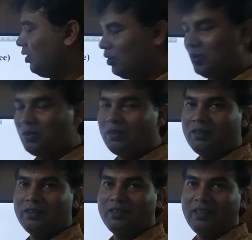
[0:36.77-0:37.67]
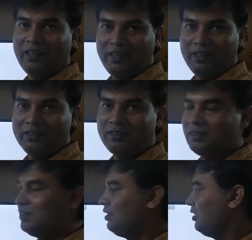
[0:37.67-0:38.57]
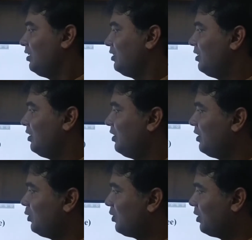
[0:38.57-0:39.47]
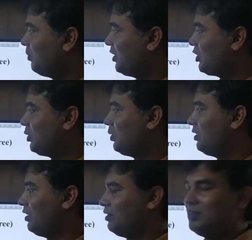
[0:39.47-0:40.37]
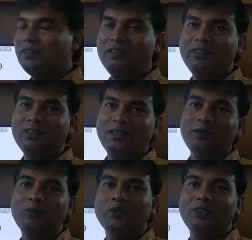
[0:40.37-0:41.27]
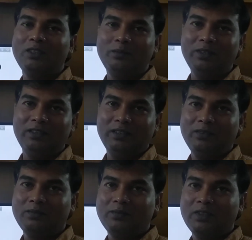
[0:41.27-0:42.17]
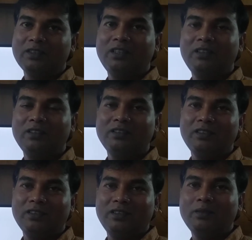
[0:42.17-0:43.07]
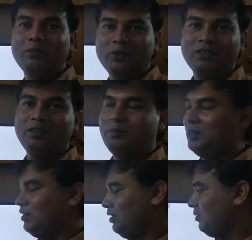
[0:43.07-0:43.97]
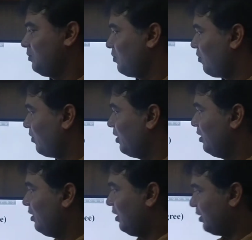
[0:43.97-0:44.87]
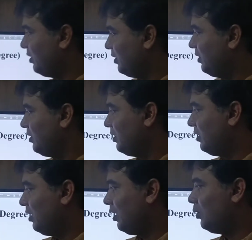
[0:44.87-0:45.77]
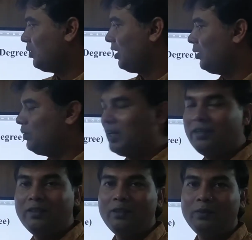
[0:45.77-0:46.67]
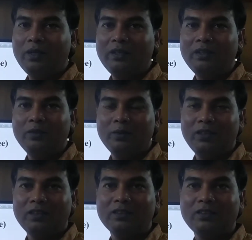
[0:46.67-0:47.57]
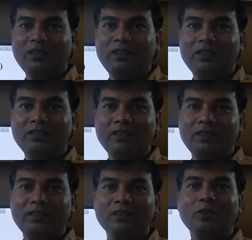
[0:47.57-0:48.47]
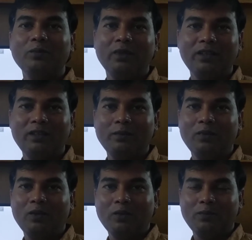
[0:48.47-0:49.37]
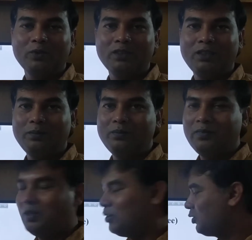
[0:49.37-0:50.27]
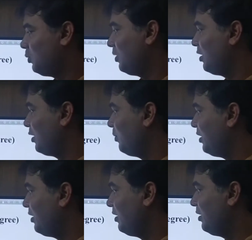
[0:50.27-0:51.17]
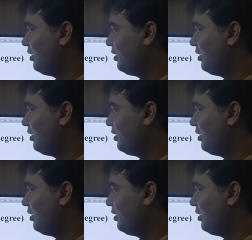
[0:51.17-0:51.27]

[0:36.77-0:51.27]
or as, then you can be assured that this is a positive degree. The sentence is in a positive degree. Again, how can we identify whether the sentence is in comparative or positive or superlative degree?